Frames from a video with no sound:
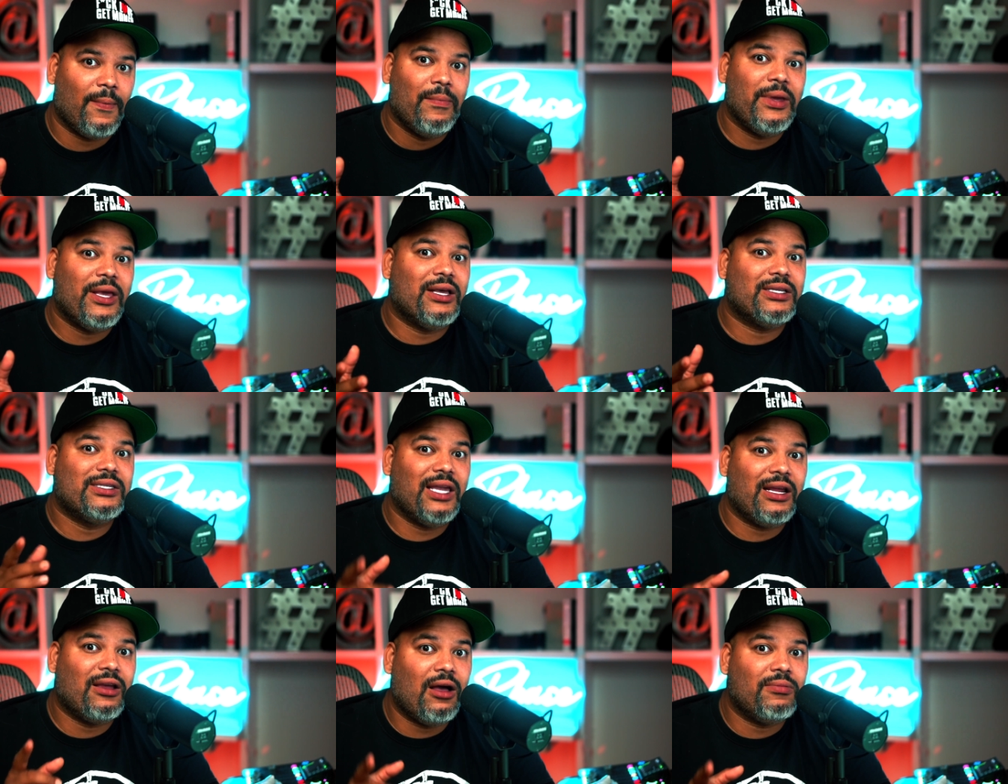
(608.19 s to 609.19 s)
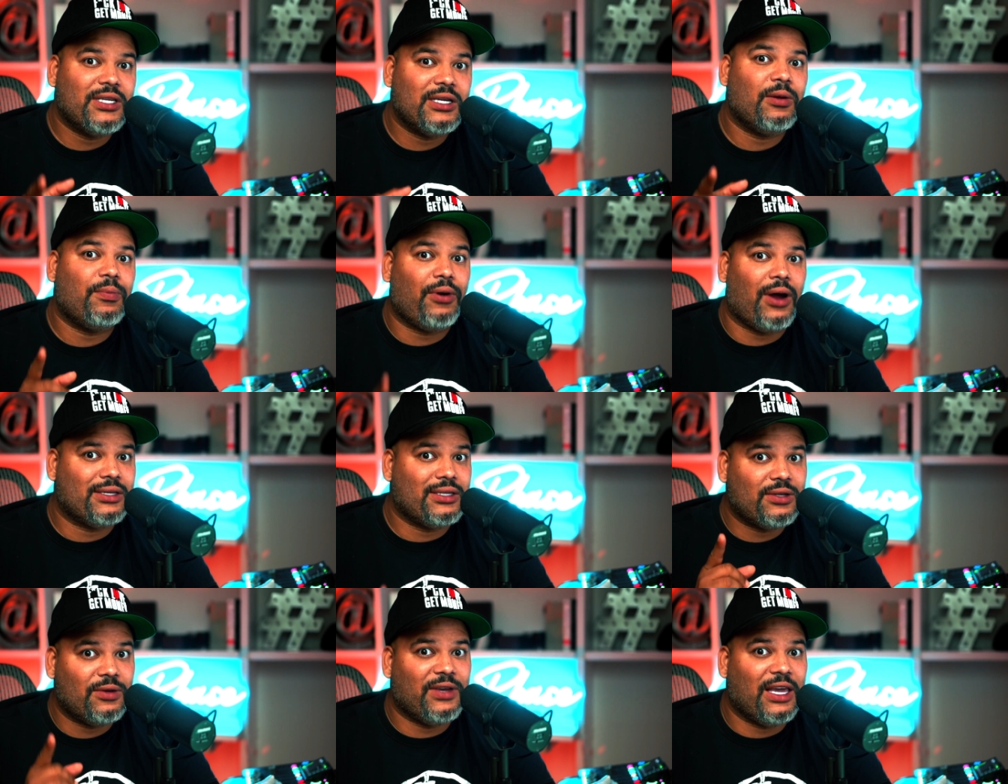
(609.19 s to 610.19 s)
Because then comes in the
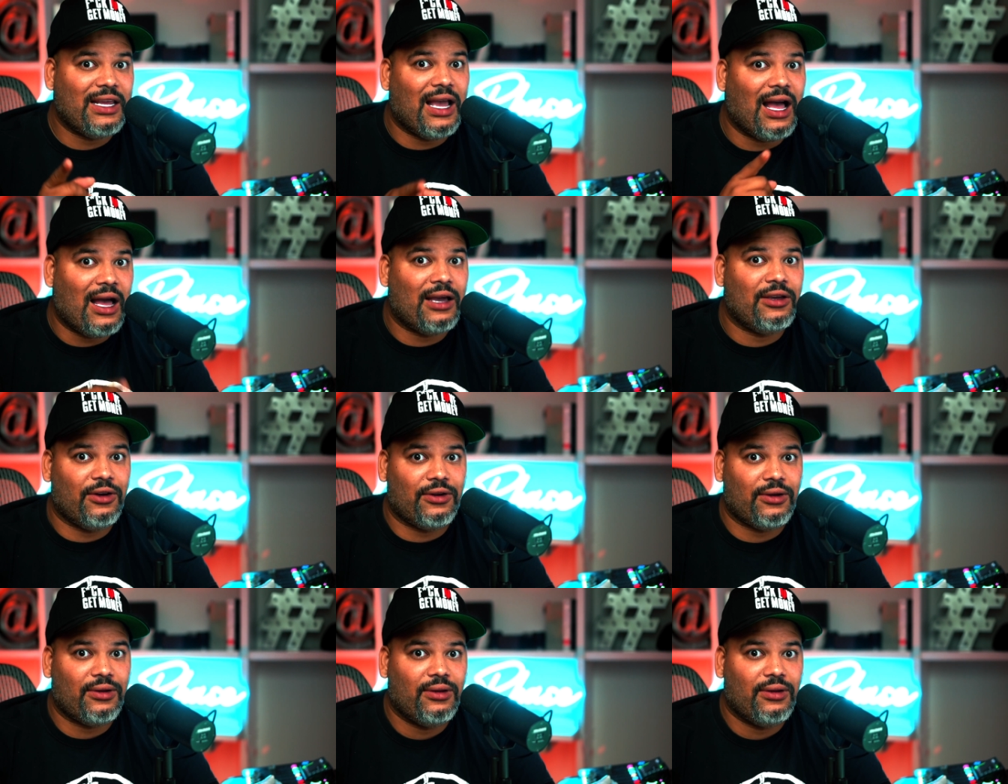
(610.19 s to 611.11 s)
process of getting hired.